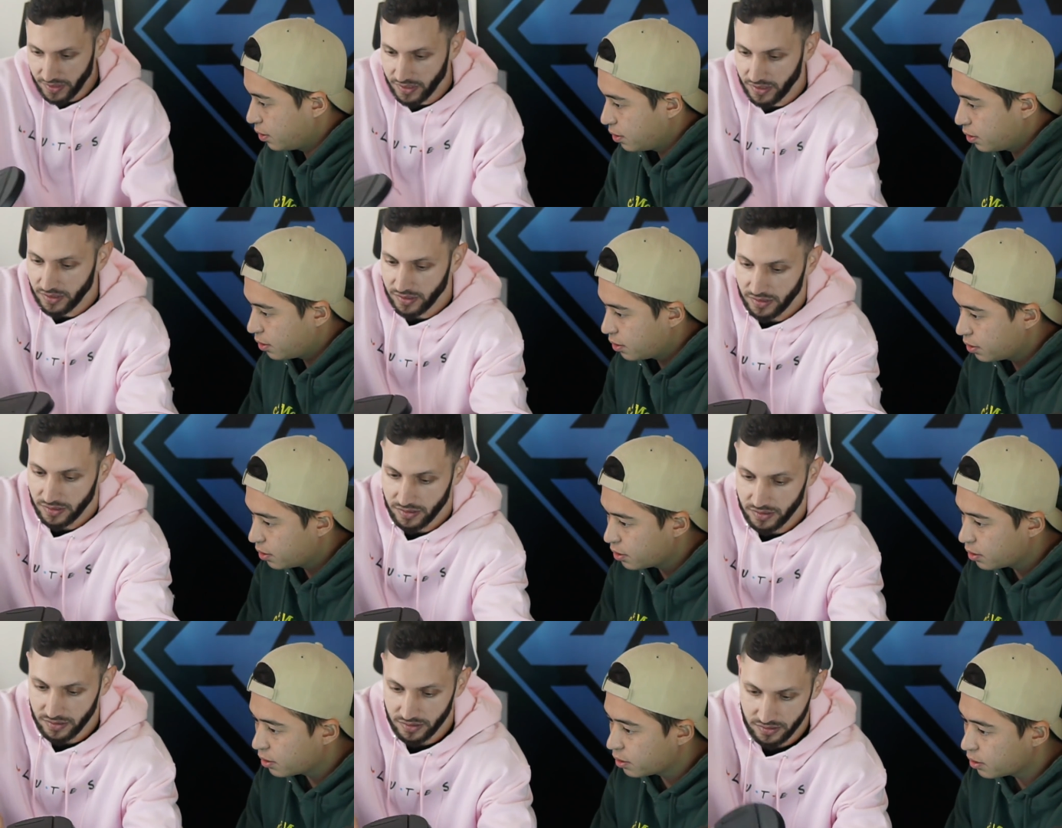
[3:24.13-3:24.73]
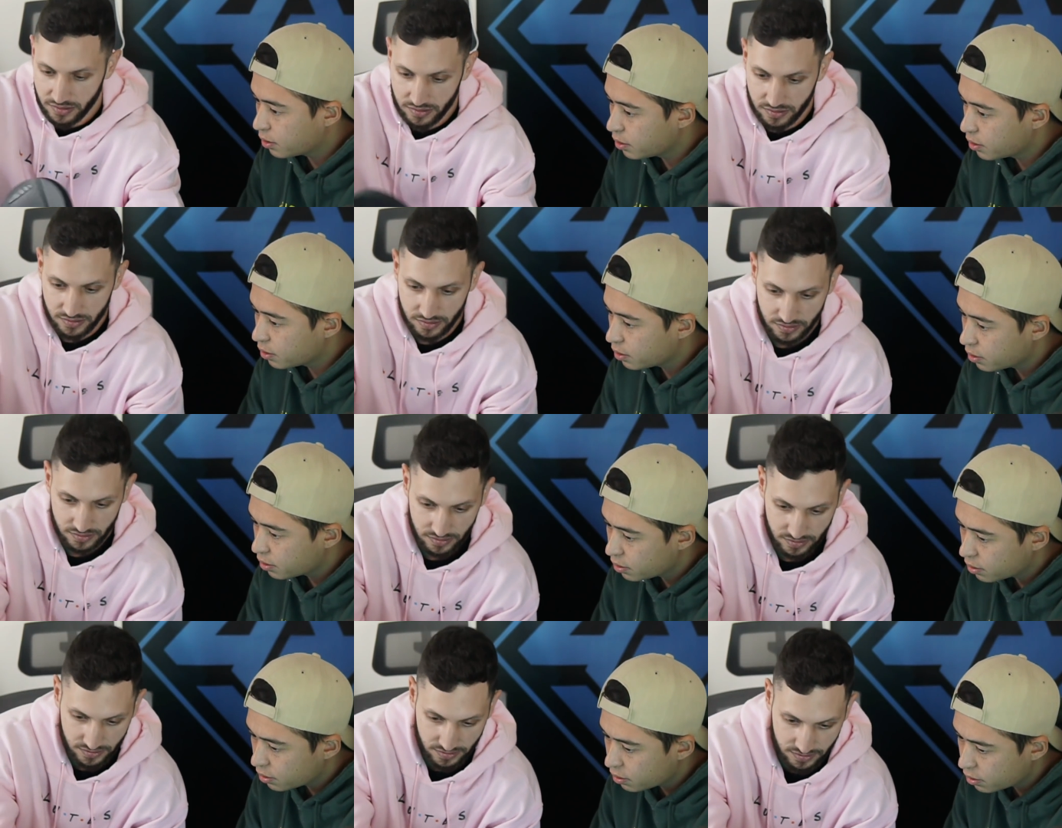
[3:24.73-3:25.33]

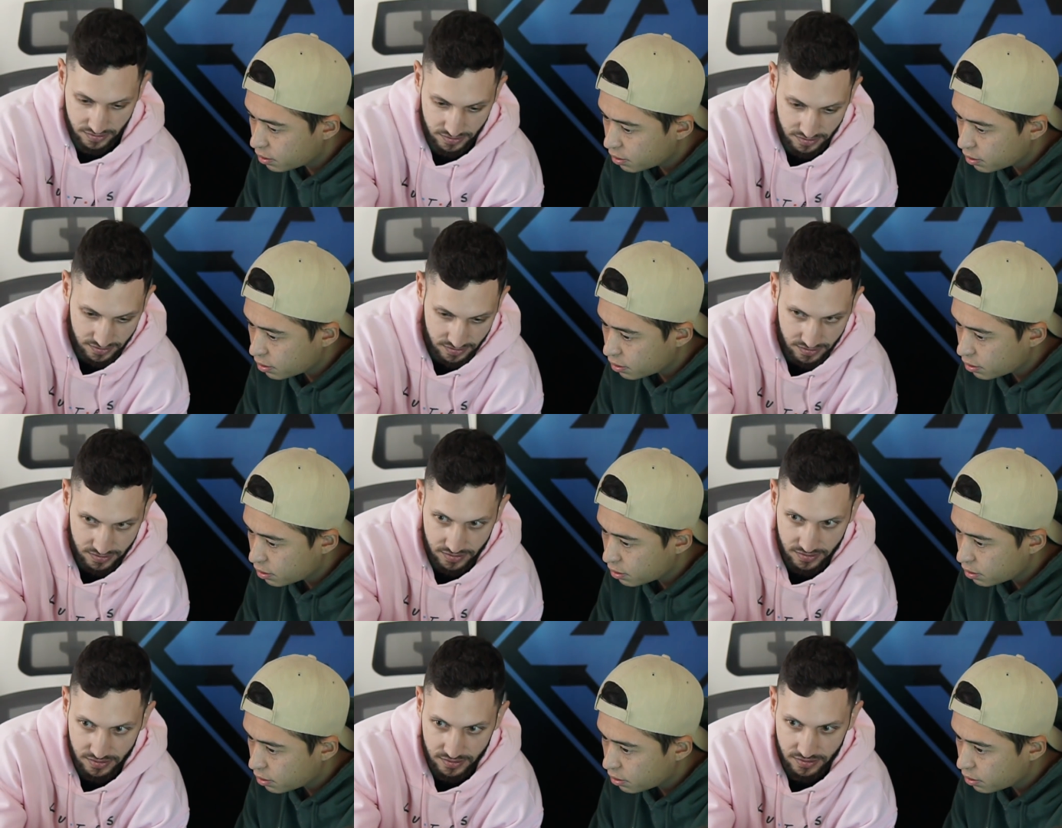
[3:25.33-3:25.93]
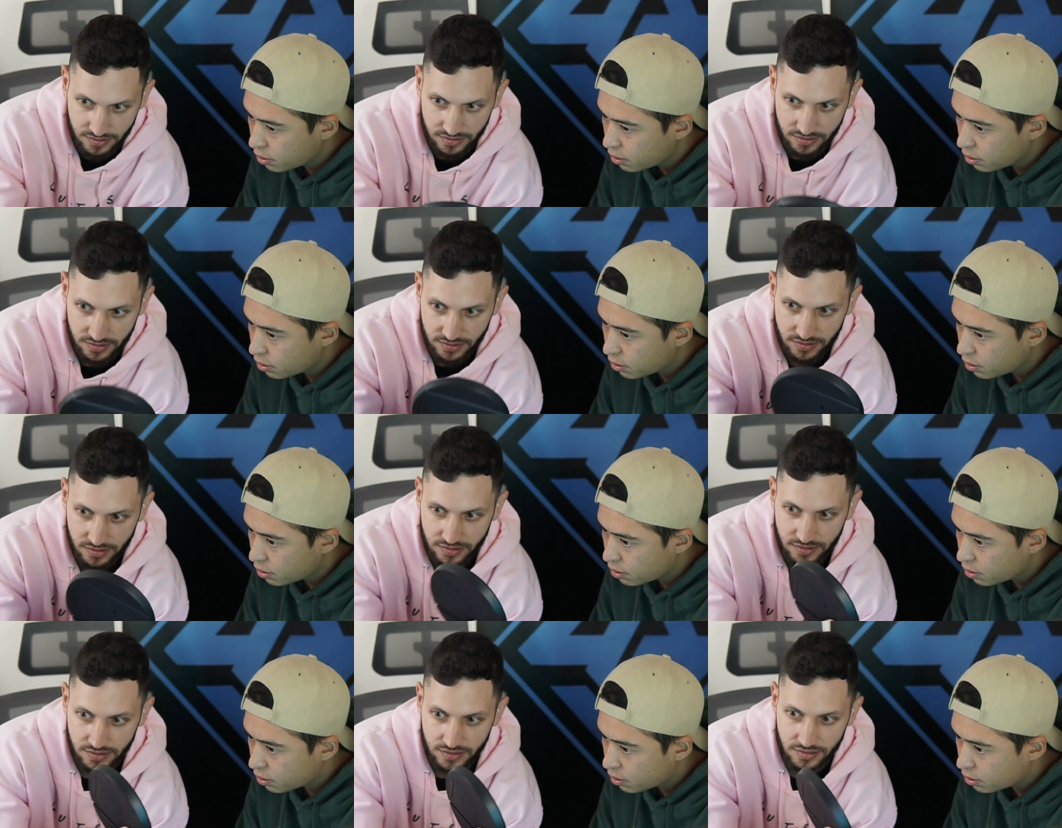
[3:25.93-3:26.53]

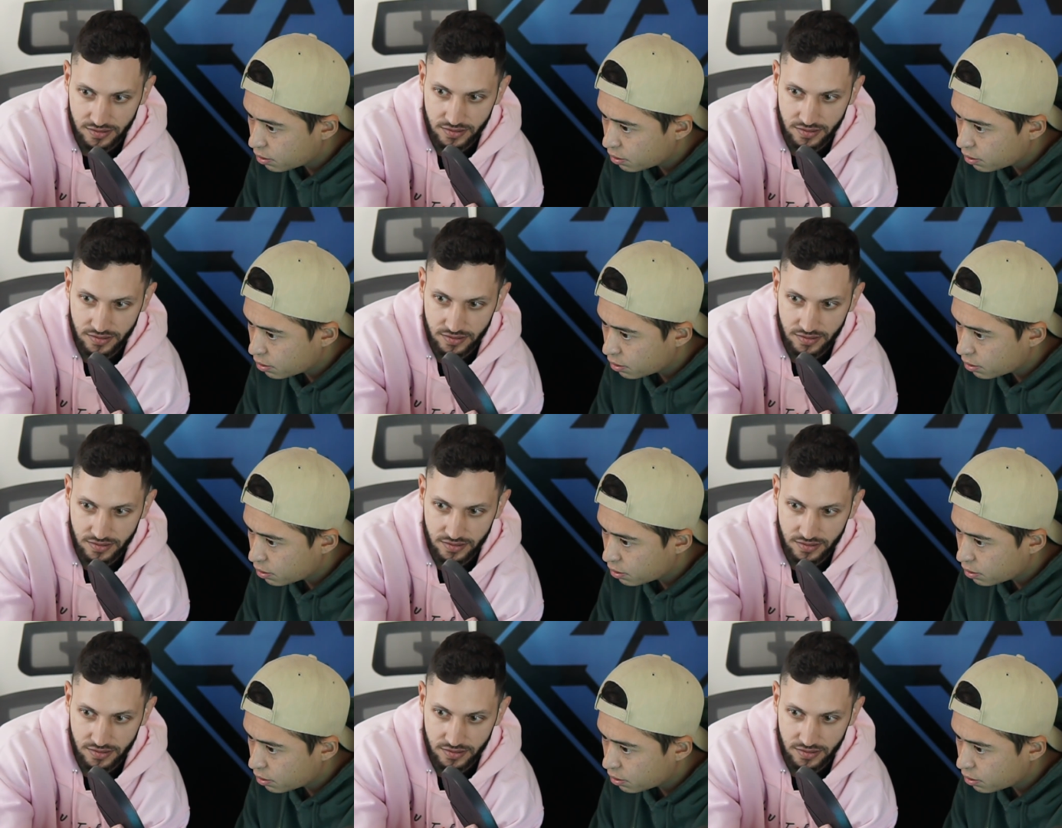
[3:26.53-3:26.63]
Nothing is said.